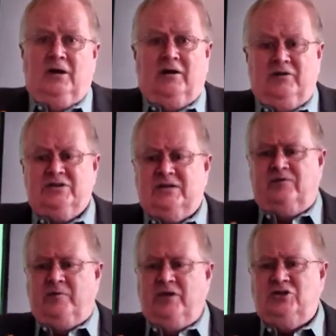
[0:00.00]
of this
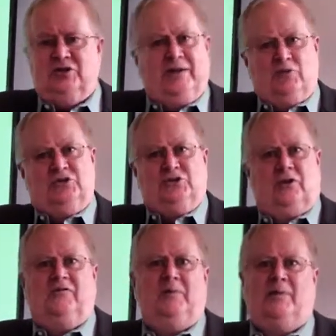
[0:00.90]
information, that would
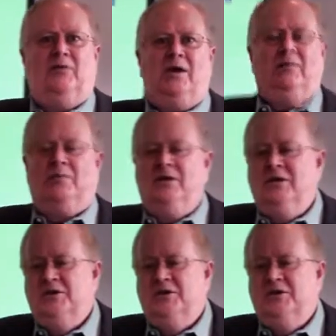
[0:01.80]
solve my problem.